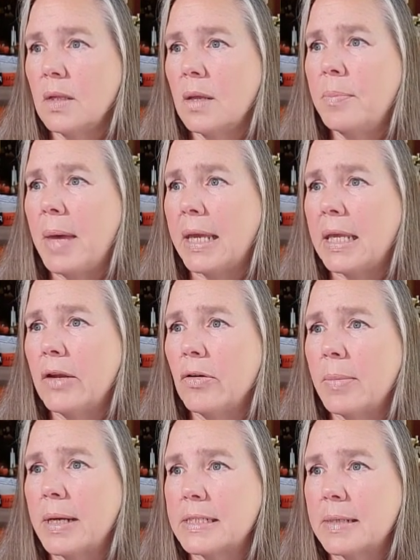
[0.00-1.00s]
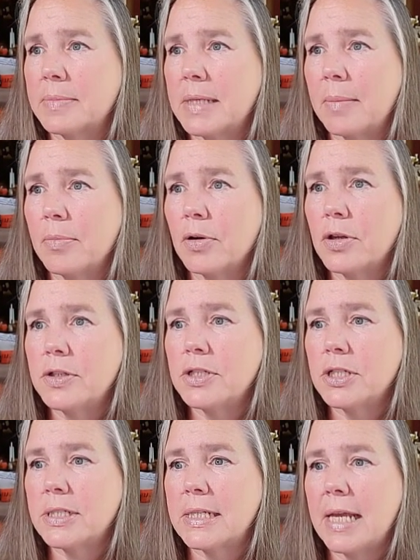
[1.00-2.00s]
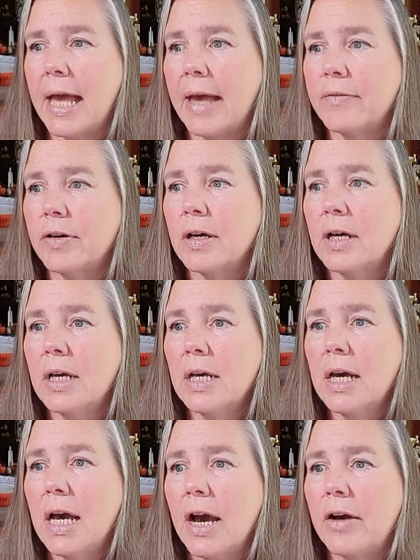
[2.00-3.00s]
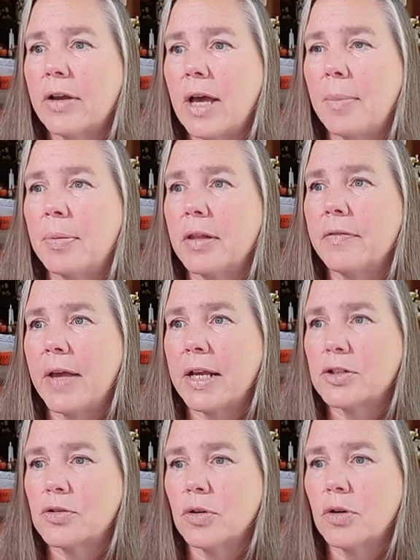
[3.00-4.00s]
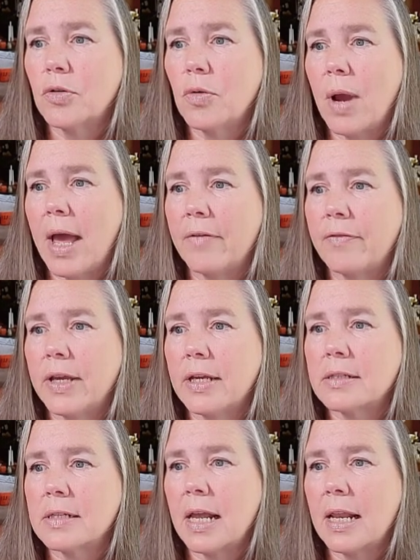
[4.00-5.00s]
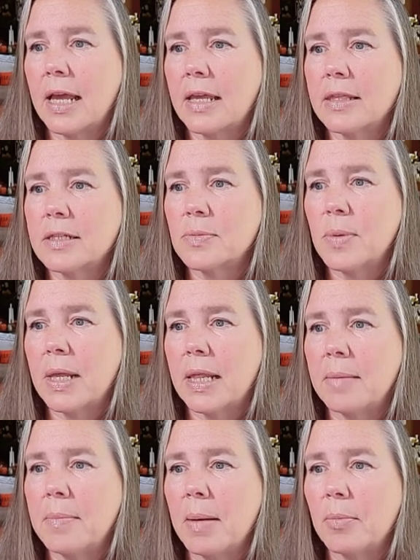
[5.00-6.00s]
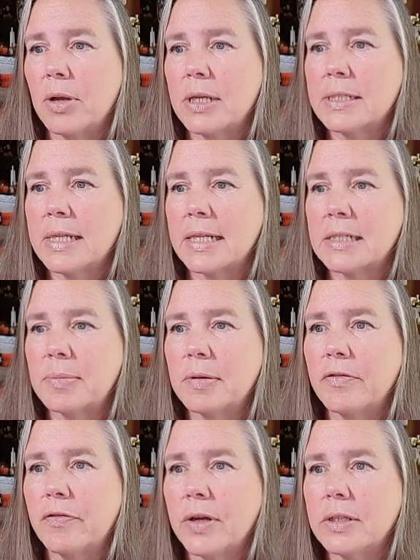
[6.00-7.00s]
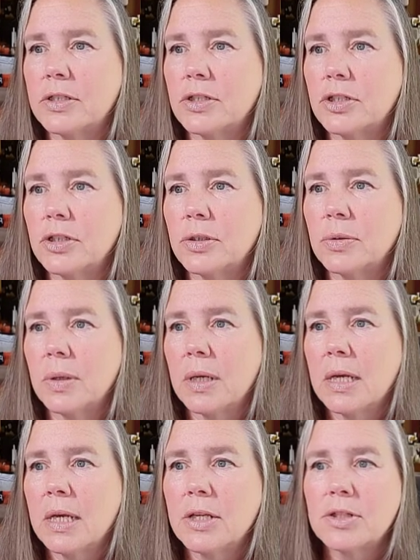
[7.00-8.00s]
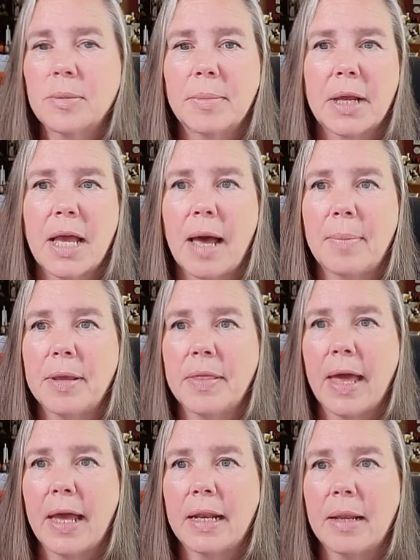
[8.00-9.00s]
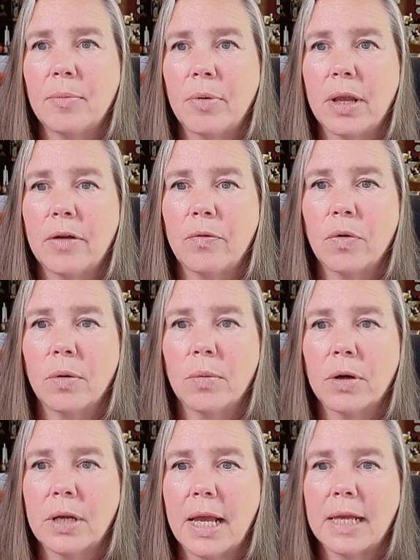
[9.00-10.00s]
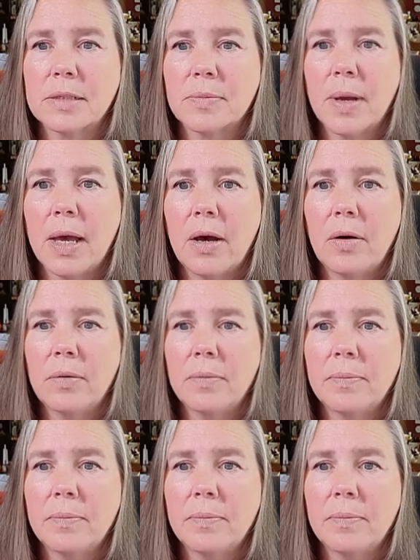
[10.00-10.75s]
Back here at my September, you just see I have a couple of extra graphics. I like this weekly memories. That's been fun to do. So I'm going to copy that and bring it forward as well.